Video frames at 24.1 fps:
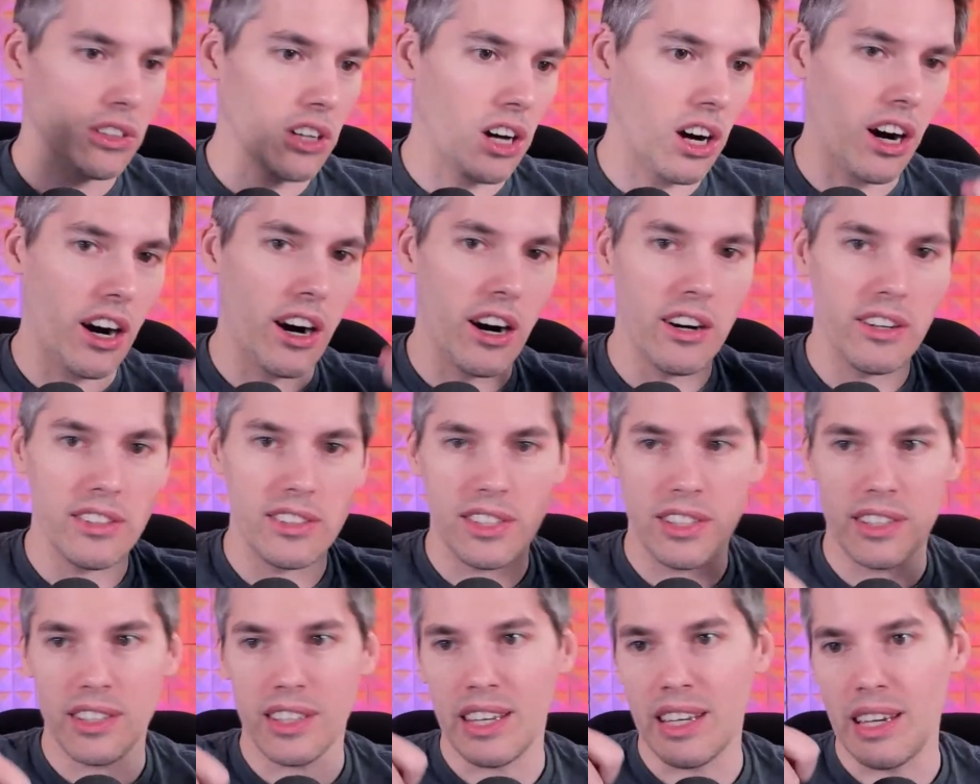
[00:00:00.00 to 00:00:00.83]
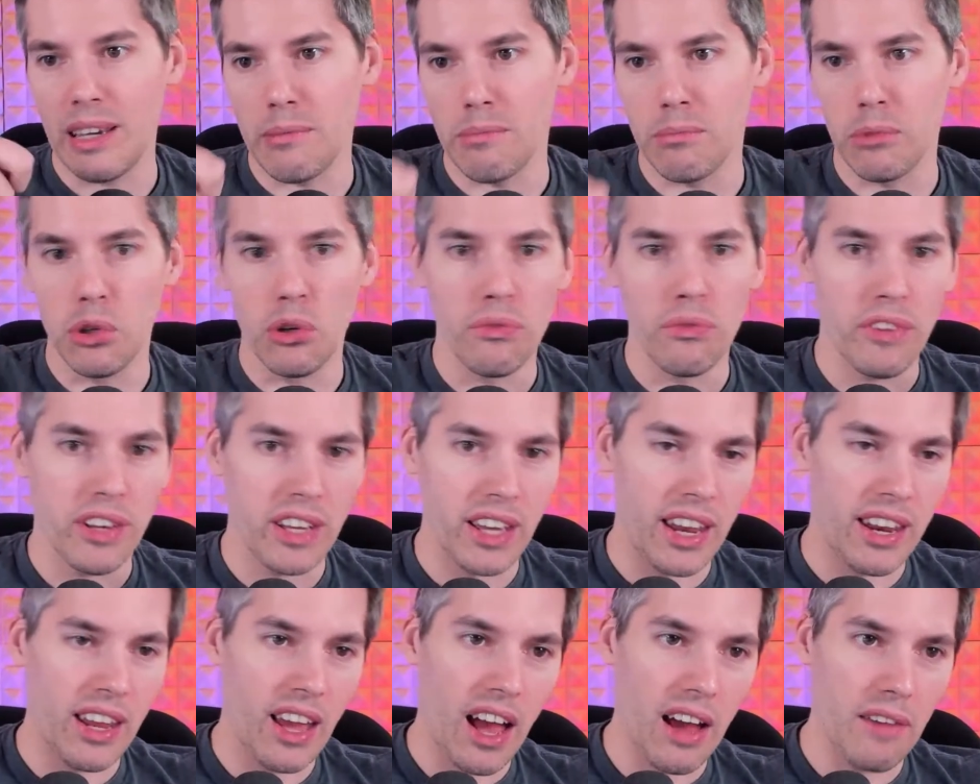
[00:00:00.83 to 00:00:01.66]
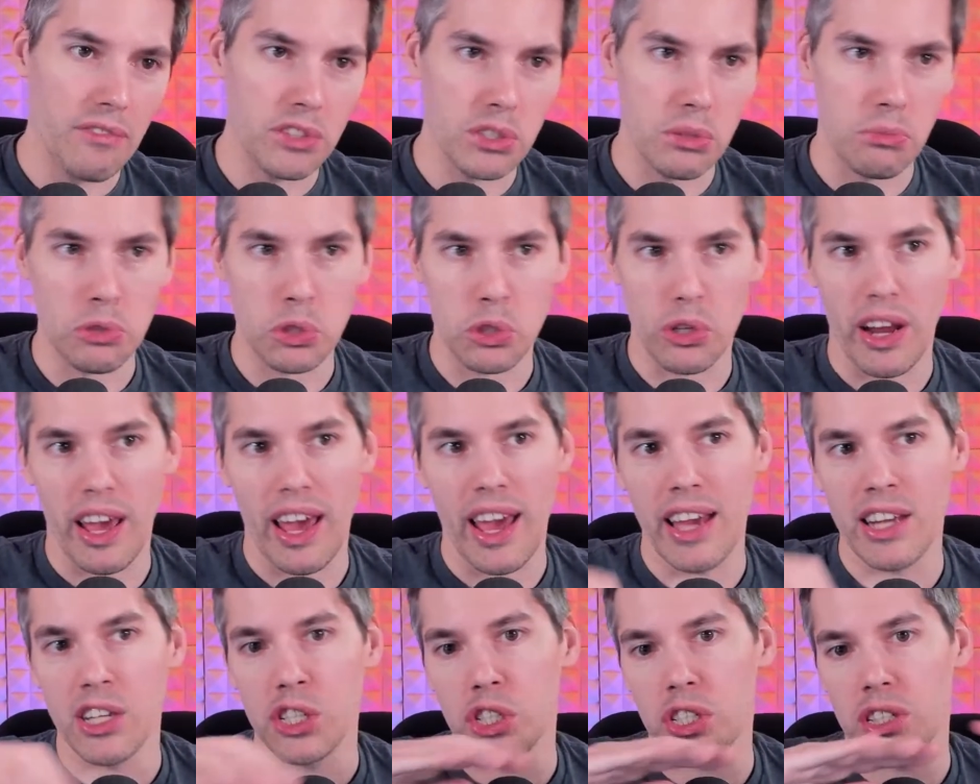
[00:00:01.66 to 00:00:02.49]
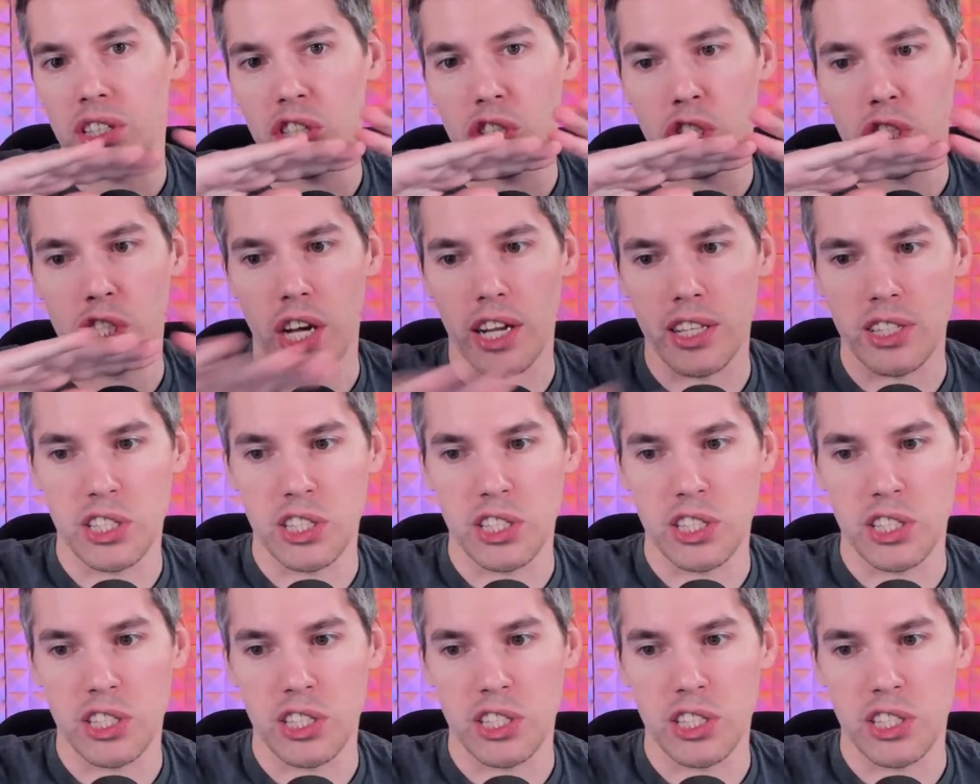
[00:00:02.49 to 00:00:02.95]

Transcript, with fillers: cards and keep moving, and you have some sort of engine that shuts